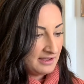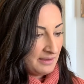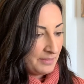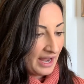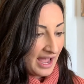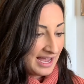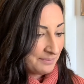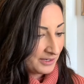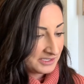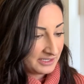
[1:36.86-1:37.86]
But I
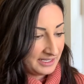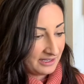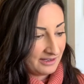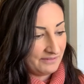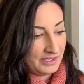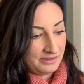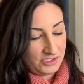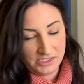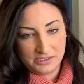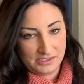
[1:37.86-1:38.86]
personally love
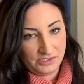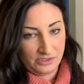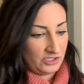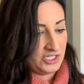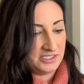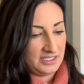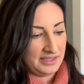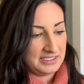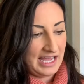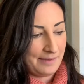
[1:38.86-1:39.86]
just the search engine at
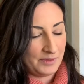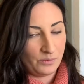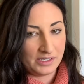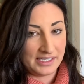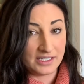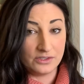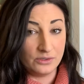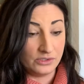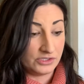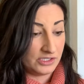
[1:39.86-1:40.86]
the top. It works like a
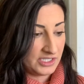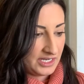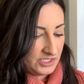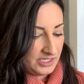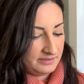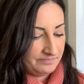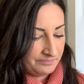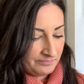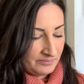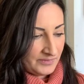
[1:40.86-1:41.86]
Google search engine.
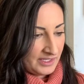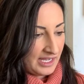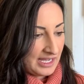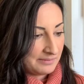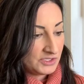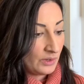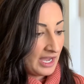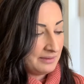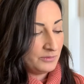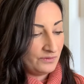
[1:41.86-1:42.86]
So
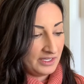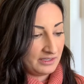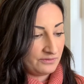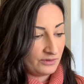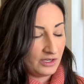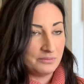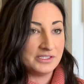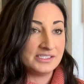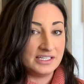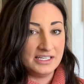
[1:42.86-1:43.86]
I'm moving from the
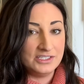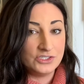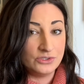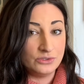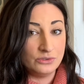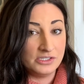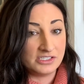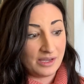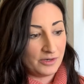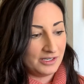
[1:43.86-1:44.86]
city to the
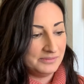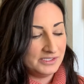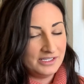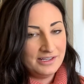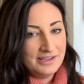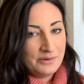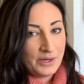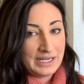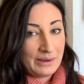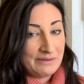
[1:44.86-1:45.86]
suburbs. Right
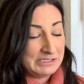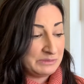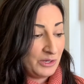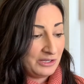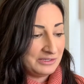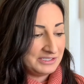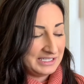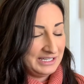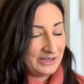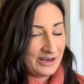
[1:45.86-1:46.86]
now I have a small
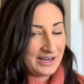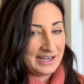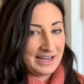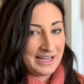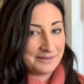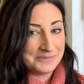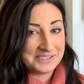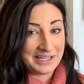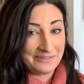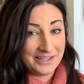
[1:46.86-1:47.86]
city car and I am
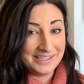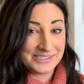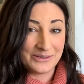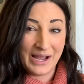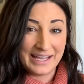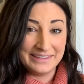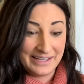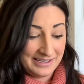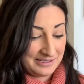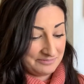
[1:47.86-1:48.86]
sick of it. So I'd
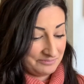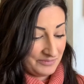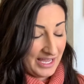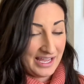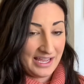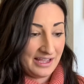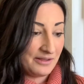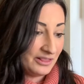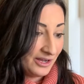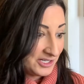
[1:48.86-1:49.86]
like a
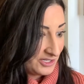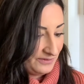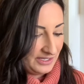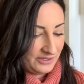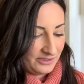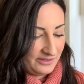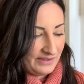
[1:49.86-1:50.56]
larger vehicle.